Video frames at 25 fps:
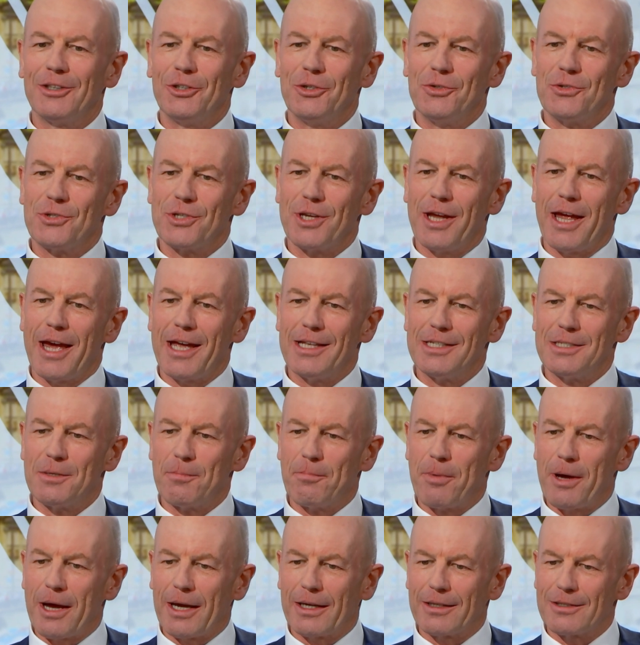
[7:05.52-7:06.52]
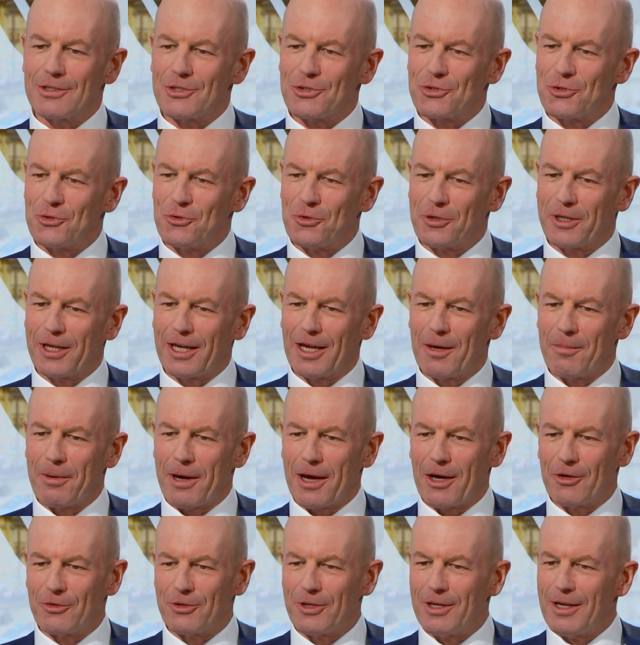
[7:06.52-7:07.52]
you see heads of banks talking
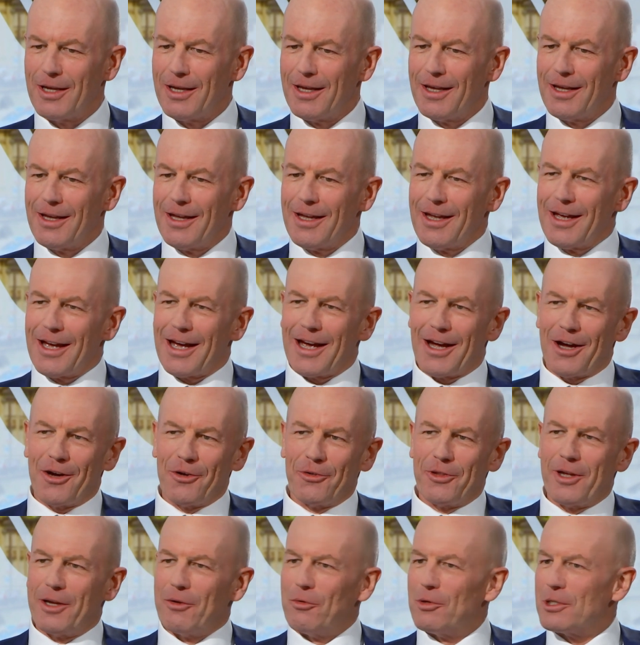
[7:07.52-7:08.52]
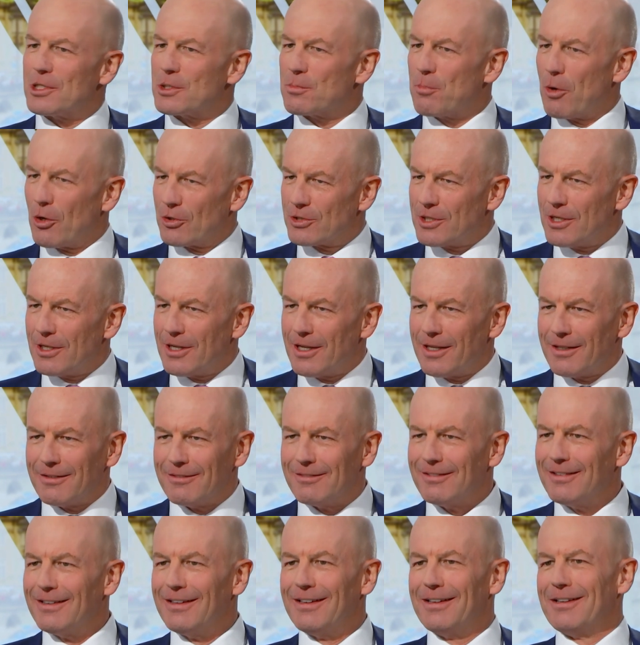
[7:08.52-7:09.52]
about how they were spotted
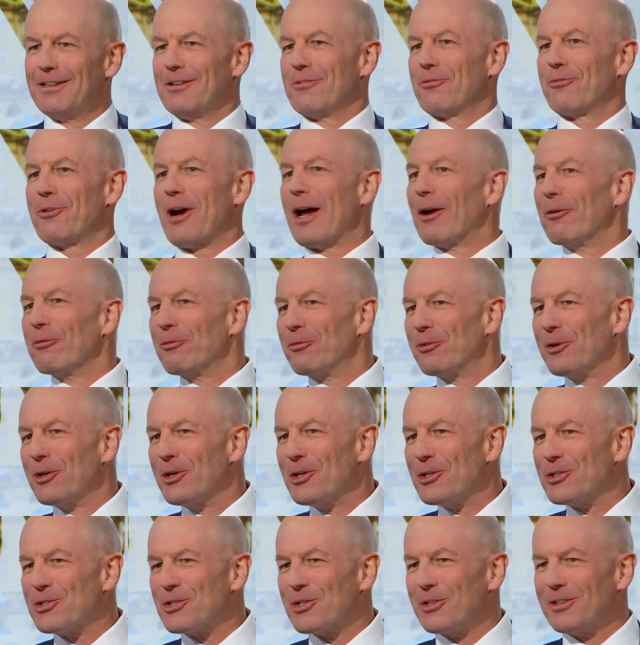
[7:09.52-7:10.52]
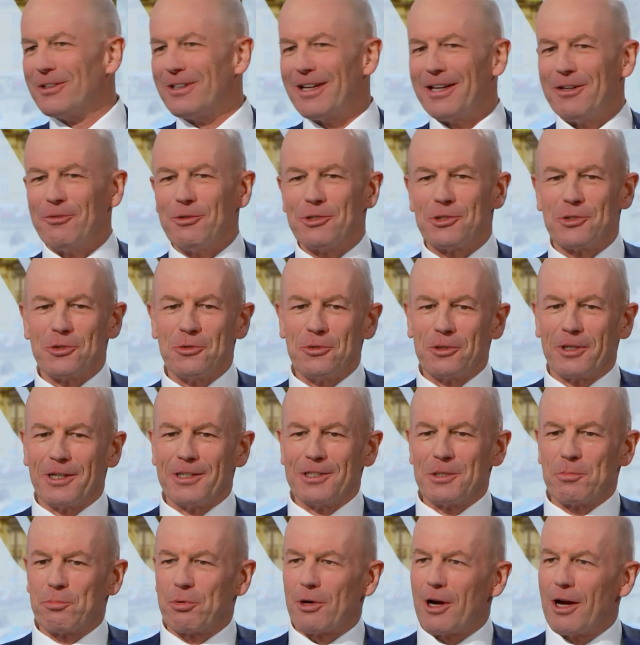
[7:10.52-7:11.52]
in Frankfurt and they were
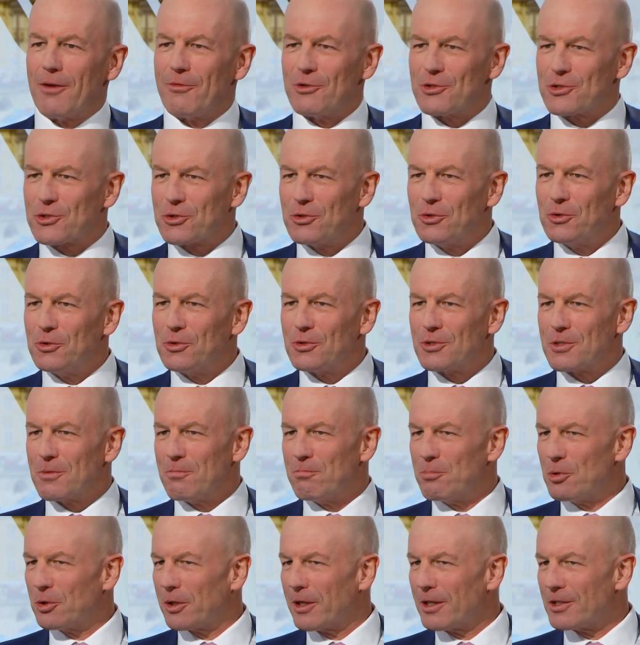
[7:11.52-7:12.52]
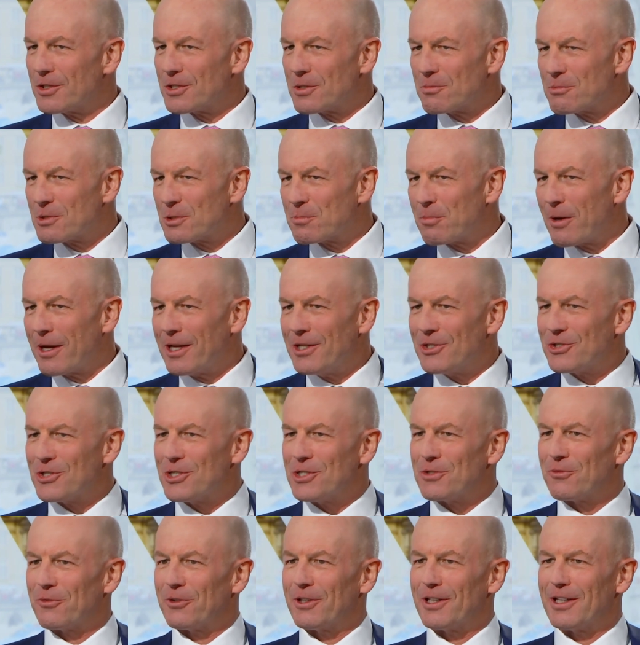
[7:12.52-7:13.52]
talking to private schools and booking some
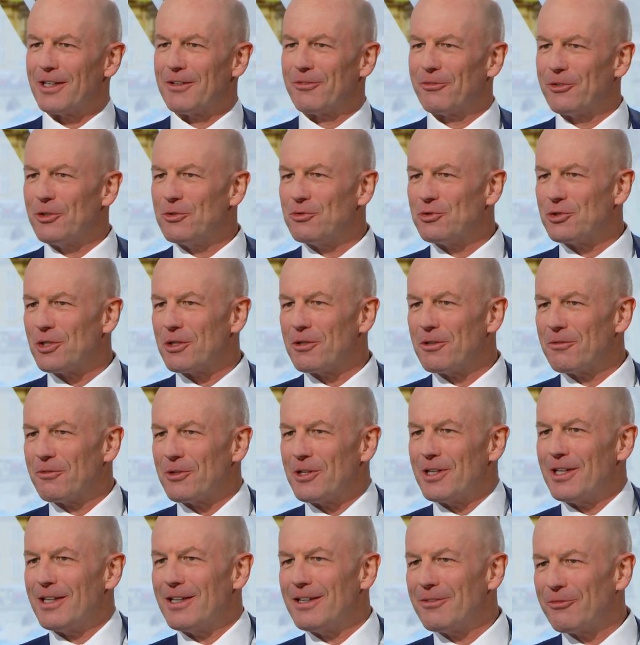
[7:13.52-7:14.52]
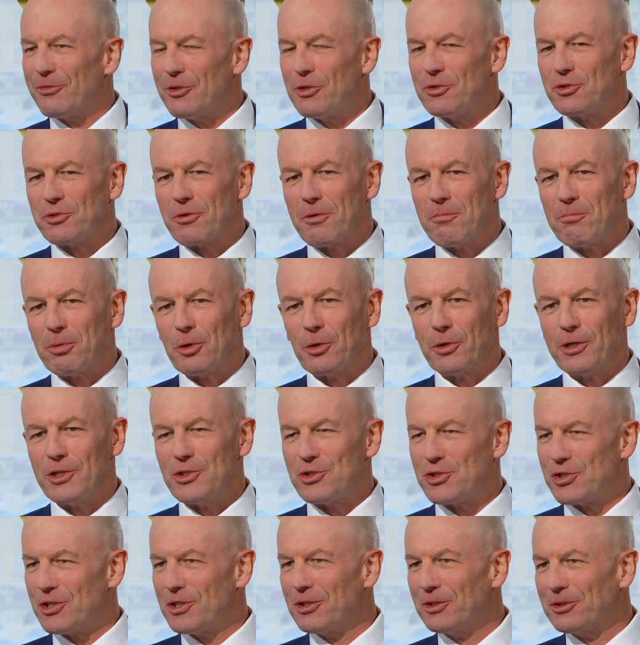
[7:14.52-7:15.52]
spaces for their future of the future
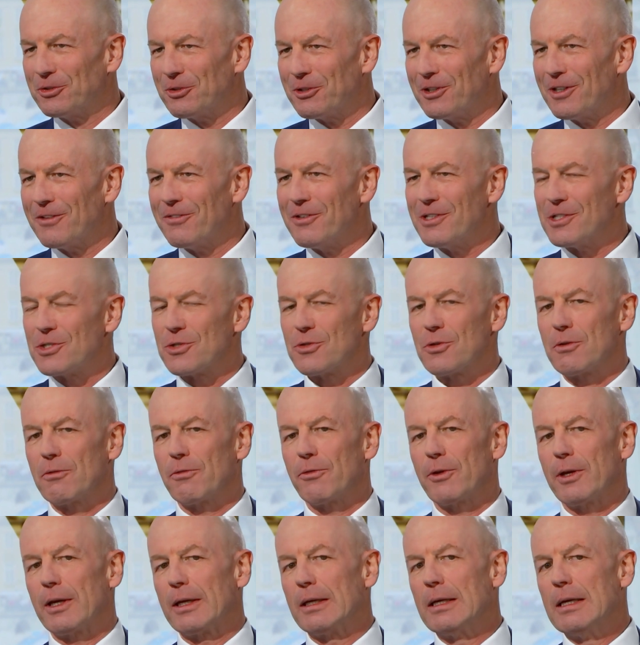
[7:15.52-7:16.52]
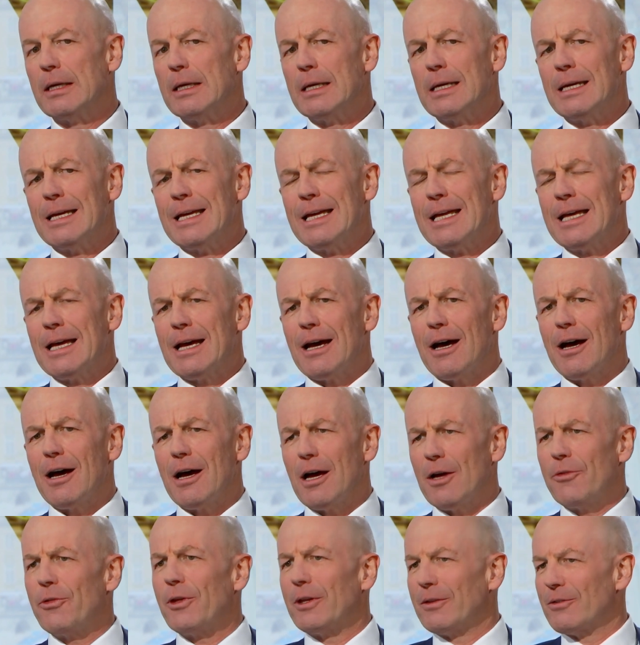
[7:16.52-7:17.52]
employees' children and this sort of thing.
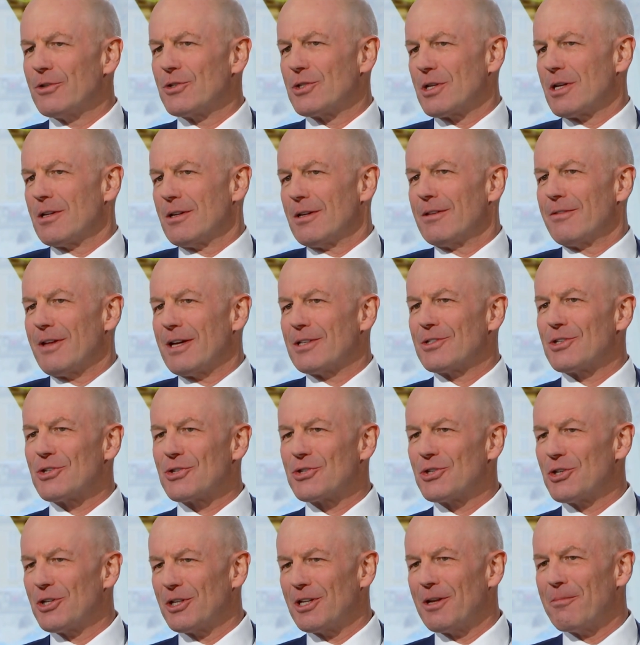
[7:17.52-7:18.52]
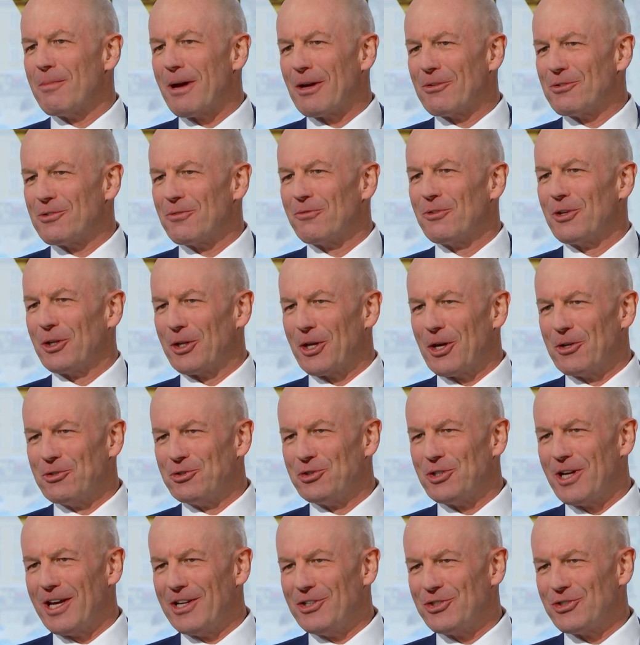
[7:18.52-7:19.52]
I think that's a certain amount of
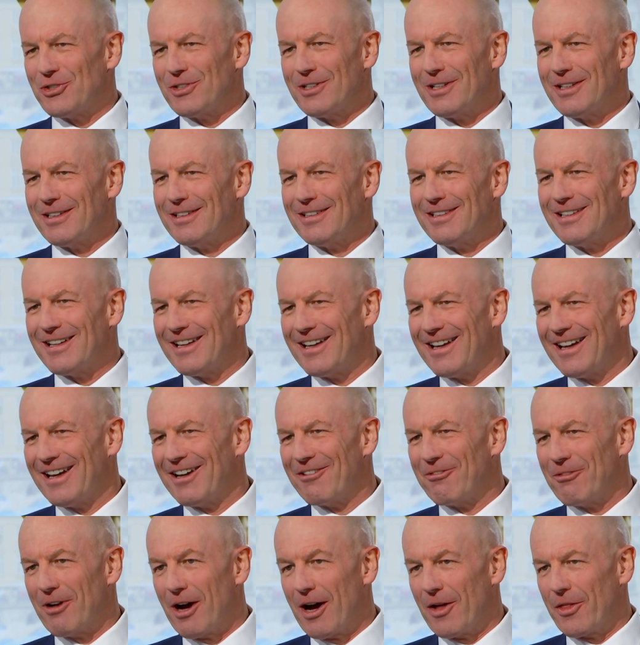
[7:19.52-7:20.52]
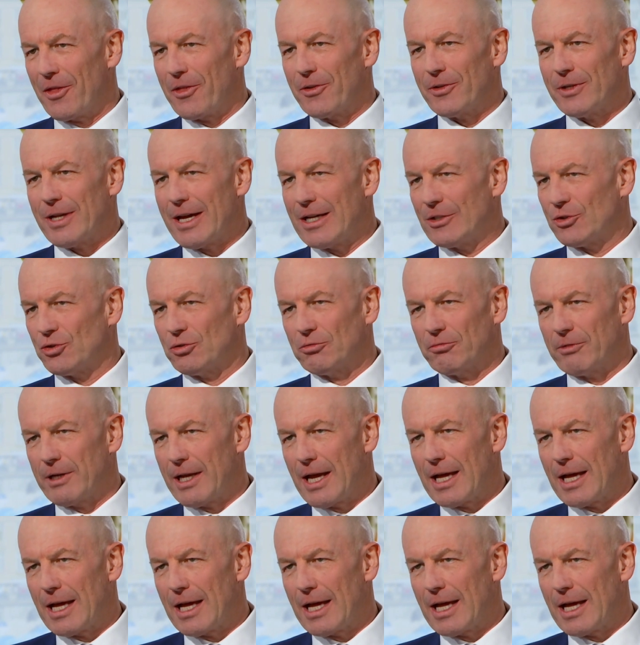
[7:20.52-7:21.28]
negotiation and rather than actual